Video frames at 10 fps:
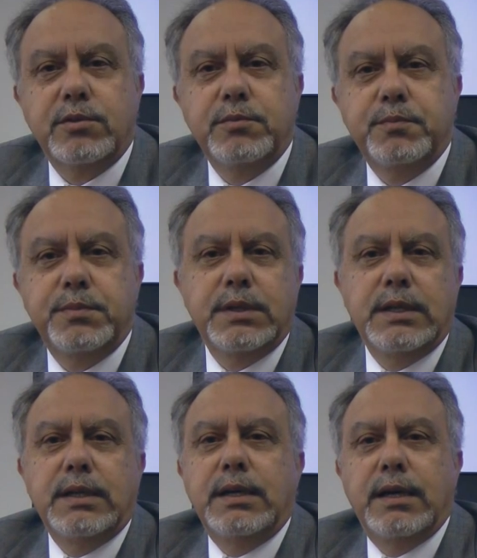Group.
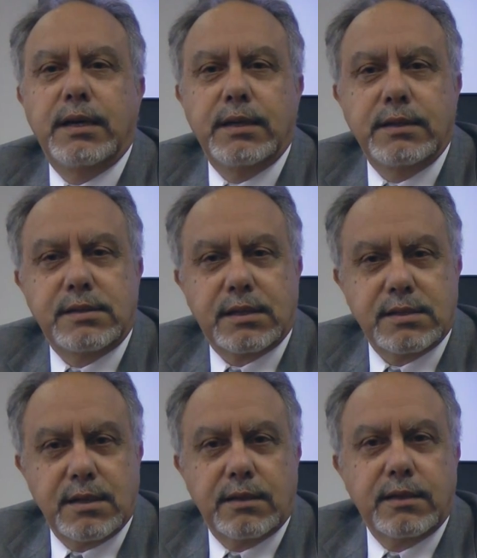It's a
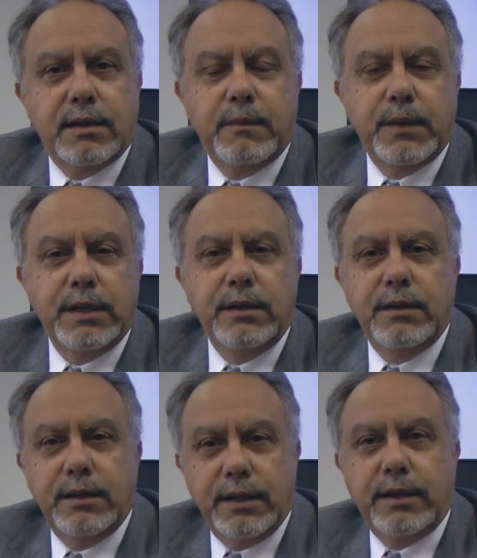consulting
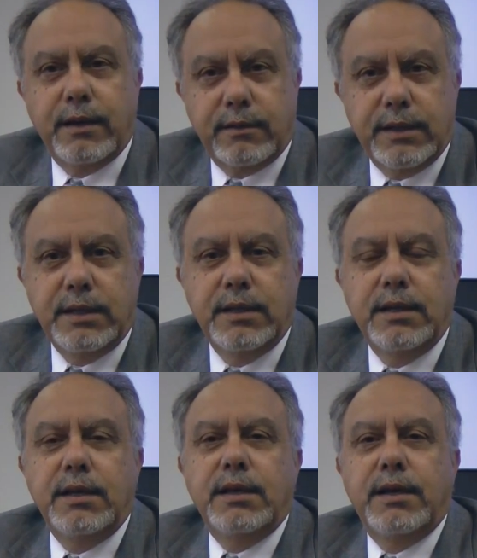company in Calgary.
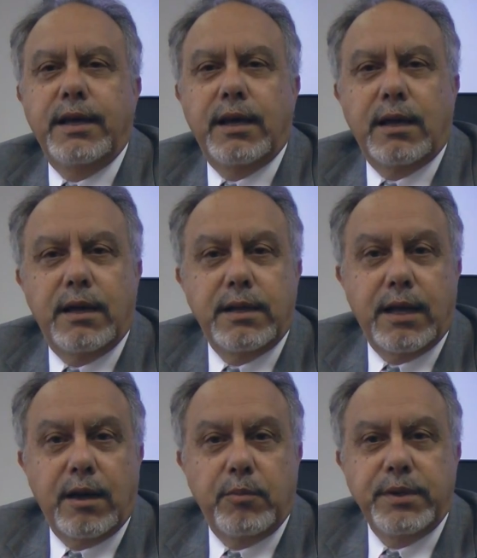
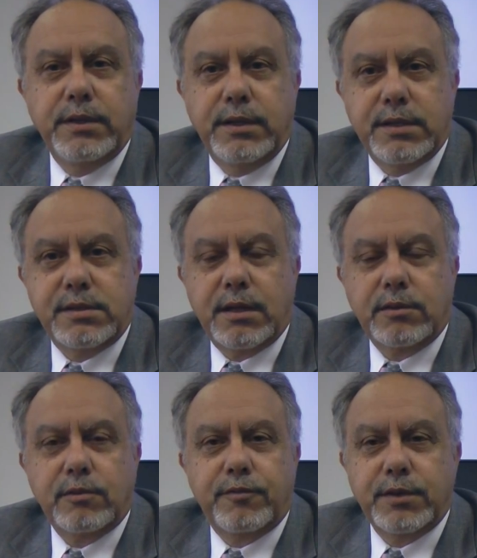And I'll be the
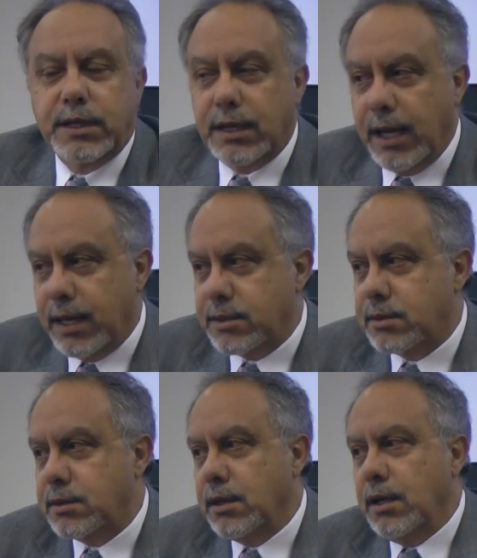instructor for the
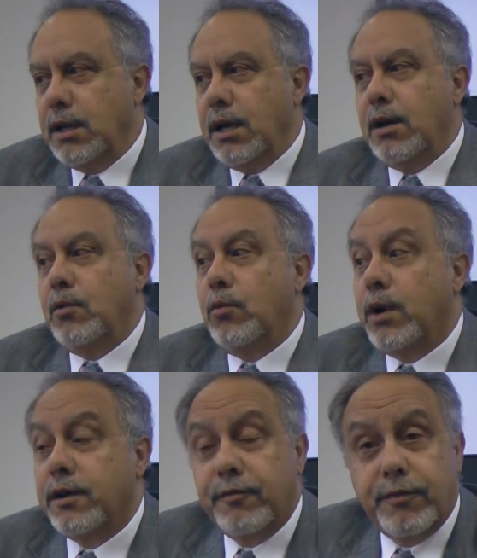class
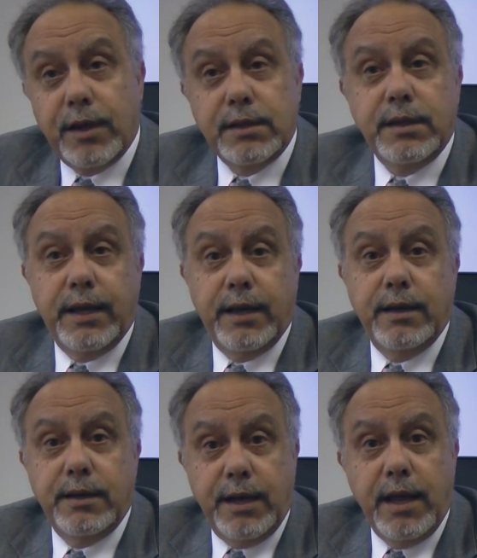Water Flood
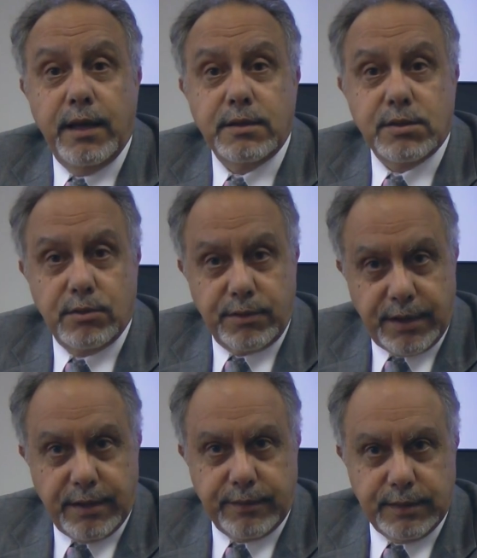and Enhanced Oil
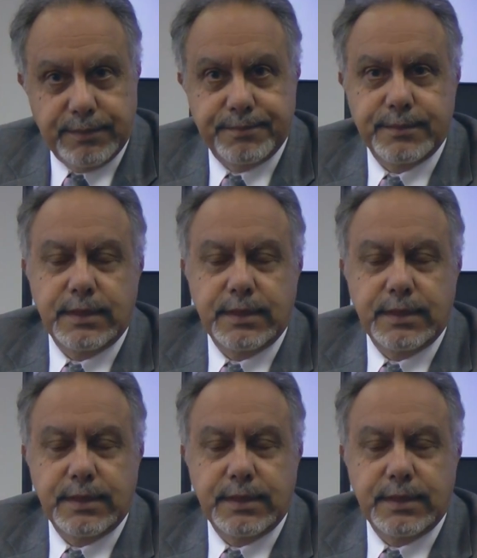Recovery.